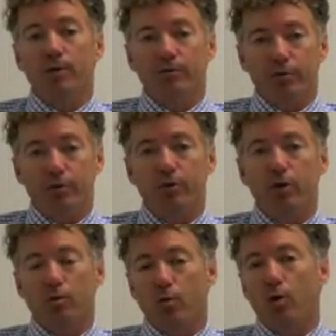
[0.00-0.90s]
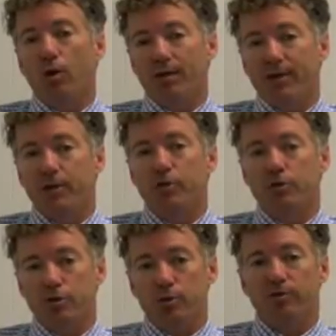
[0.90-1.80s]
but if you do go to war, I think you
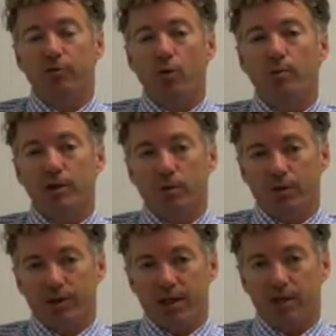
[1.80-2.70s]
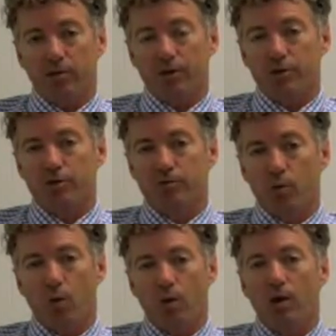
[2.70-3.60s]
should do it formally with a declaration of
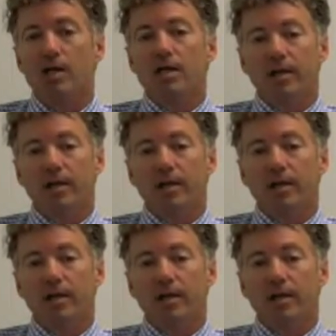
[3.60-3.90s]
war,